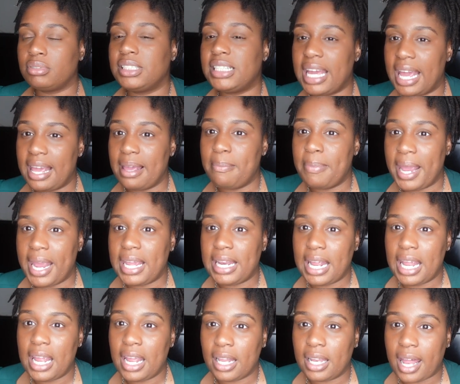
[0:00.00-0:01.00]
gay
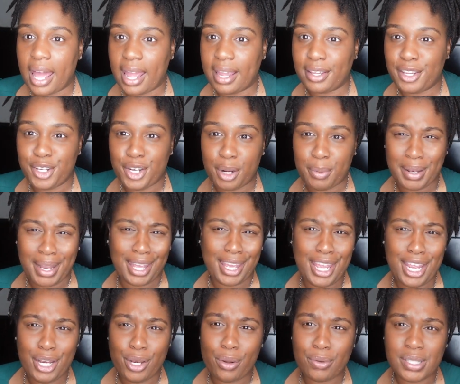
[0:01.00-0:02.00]
baiting. Like, you know what I mean? Like,
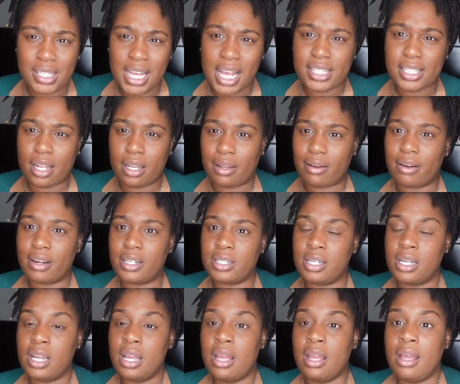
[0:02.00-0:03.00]
he knows he has a large
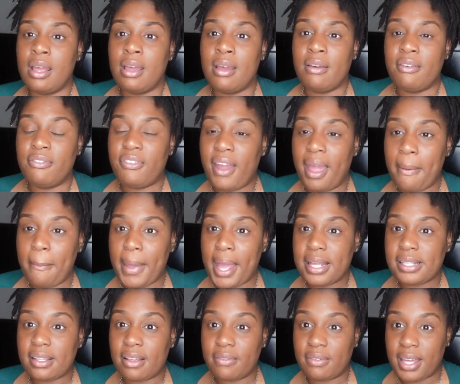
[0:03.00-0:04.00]
fan
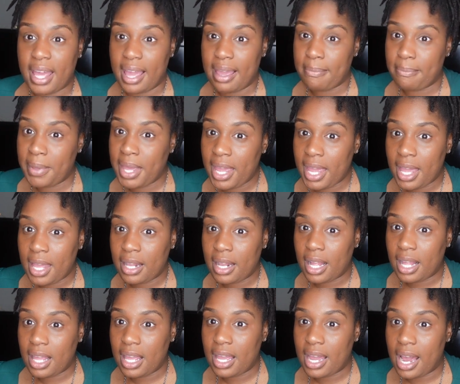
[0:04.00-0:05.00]
base of gay men,
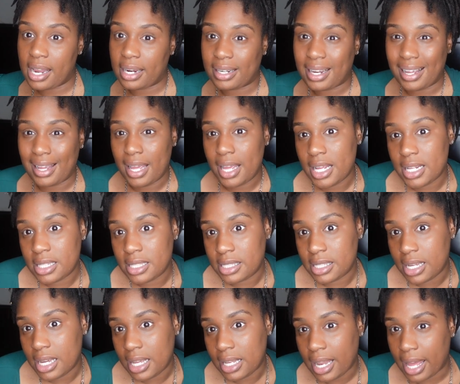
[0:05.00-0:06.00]
and he kind of like
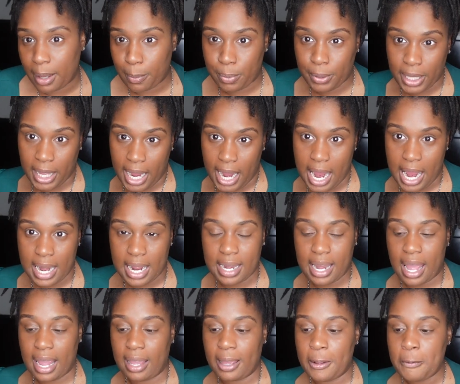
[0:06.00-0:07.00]
hinted, like played, and
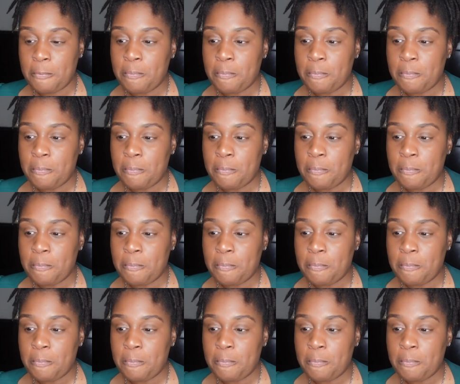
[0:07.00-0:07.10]
like,